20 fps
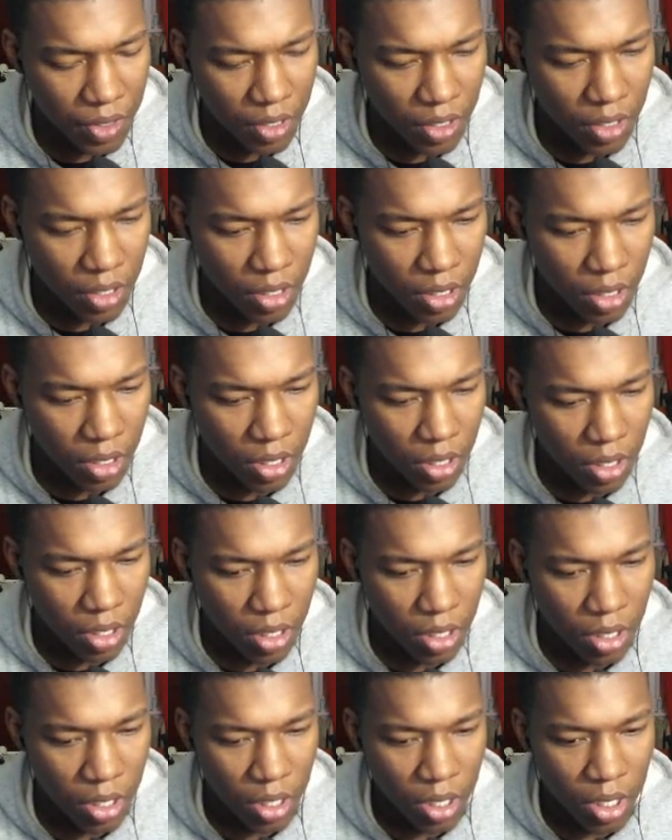
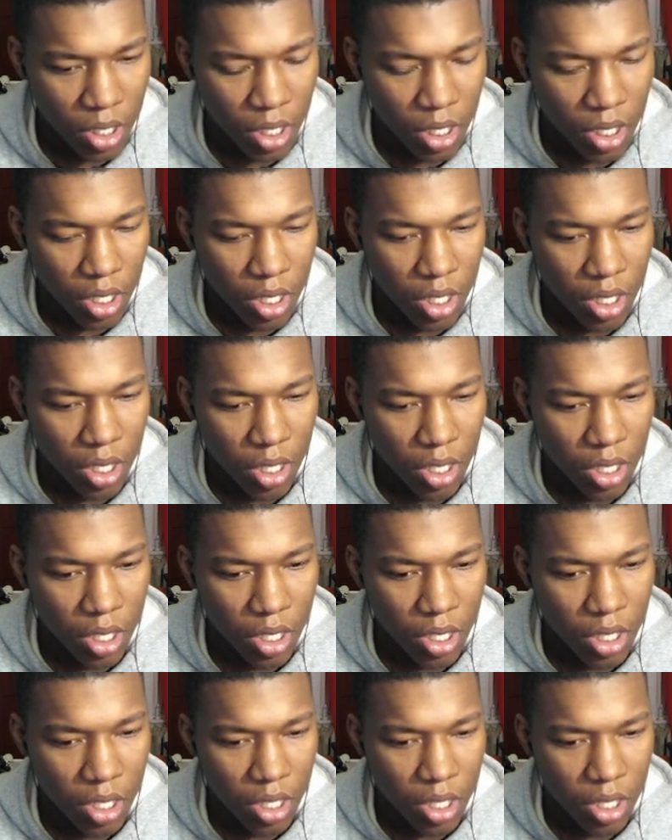
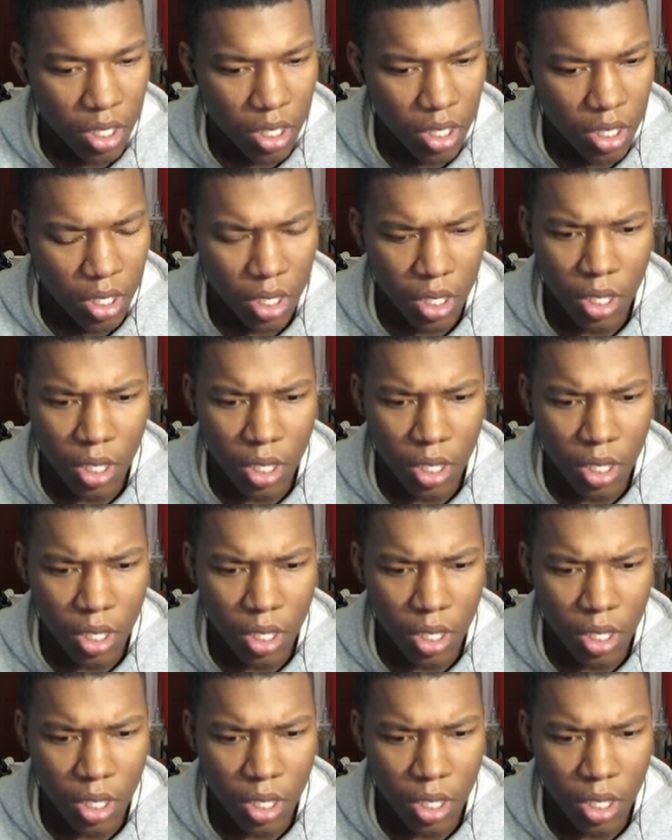(silence)